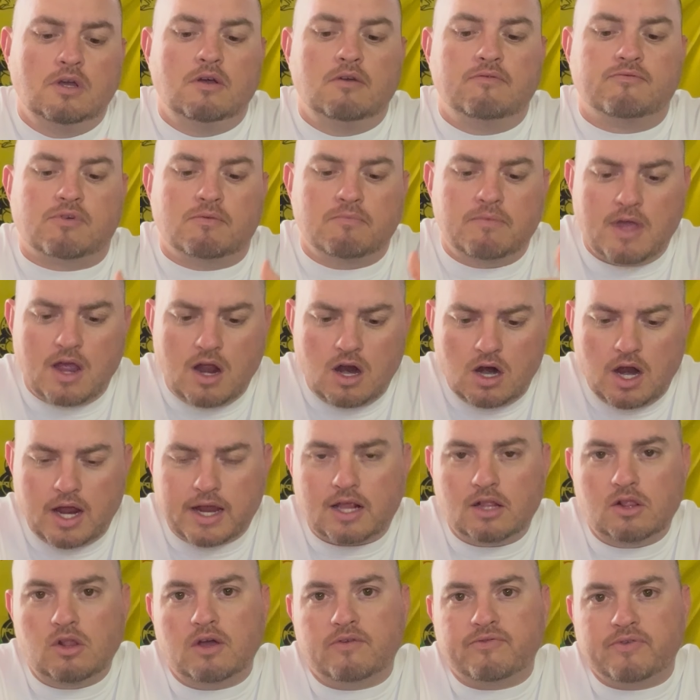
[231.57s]
From there, I
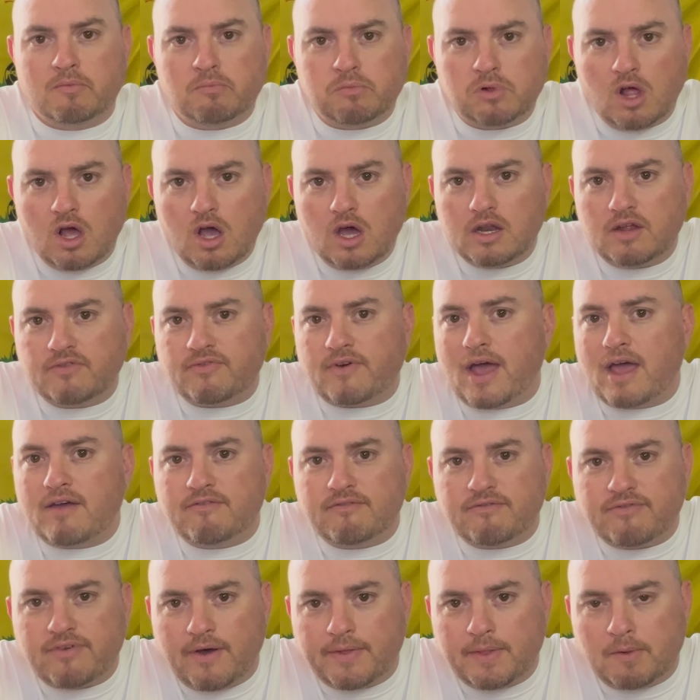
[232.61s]
can look for blood if I haven't
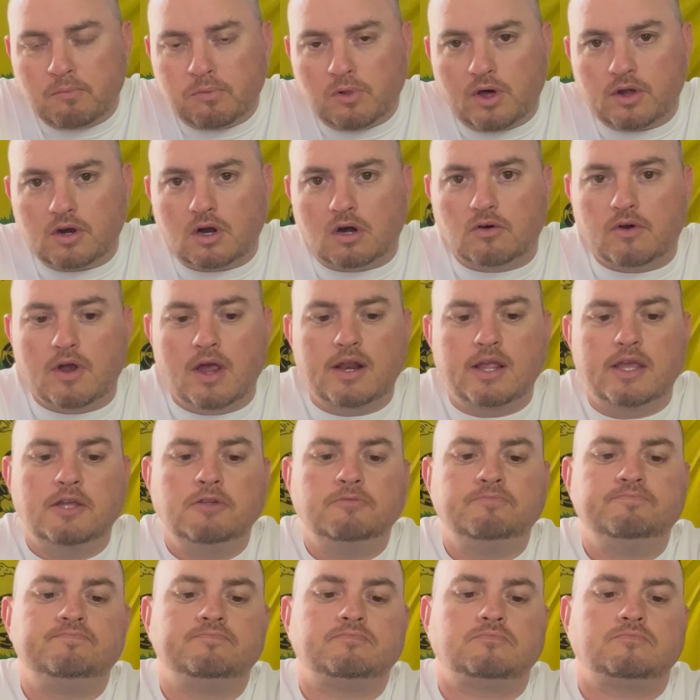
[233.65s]
found the blood already.